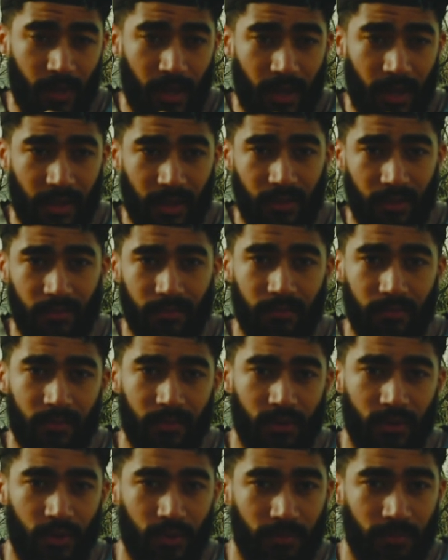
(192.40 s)
your body,
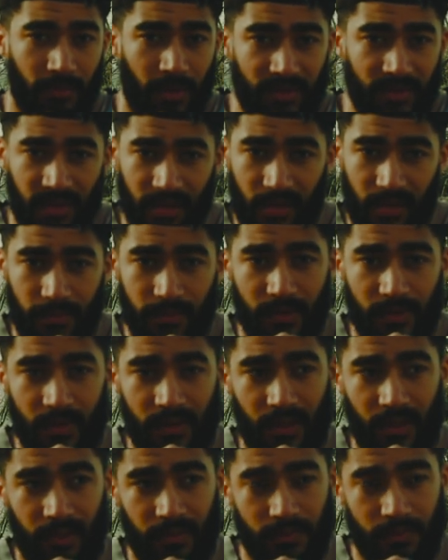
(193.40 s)
your muscle
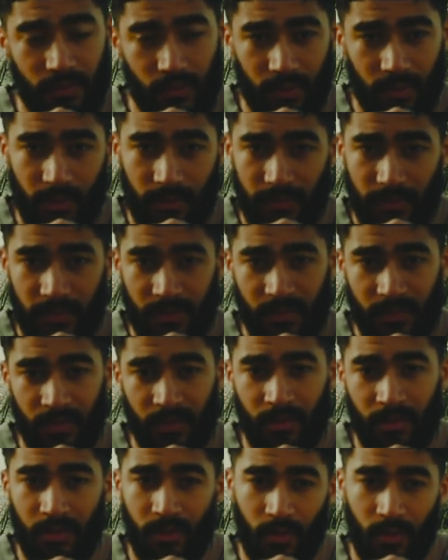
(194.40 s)
ups and
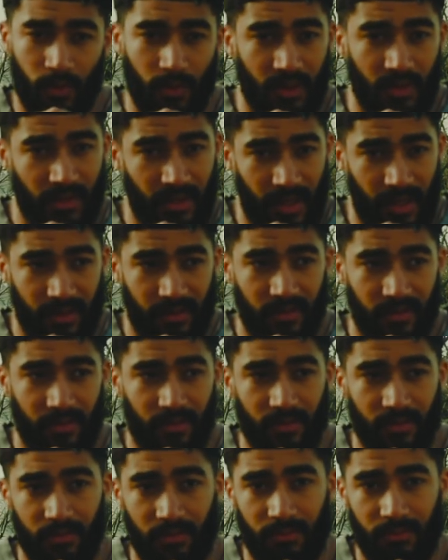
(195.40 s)
pull-ups will
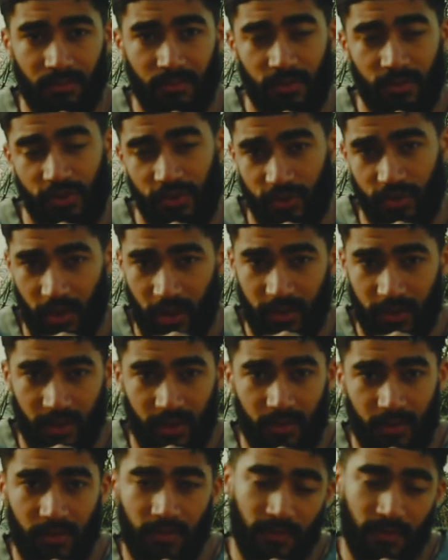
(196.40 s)
get
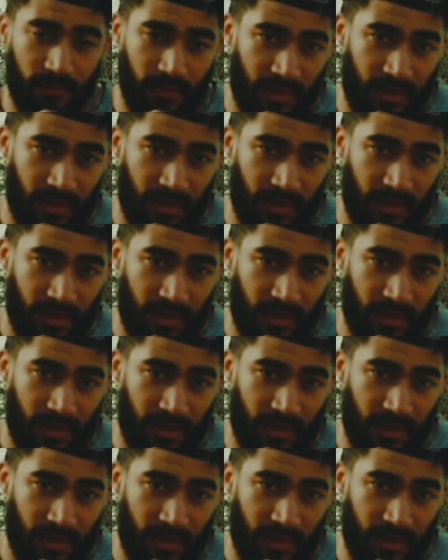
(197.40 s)
stronger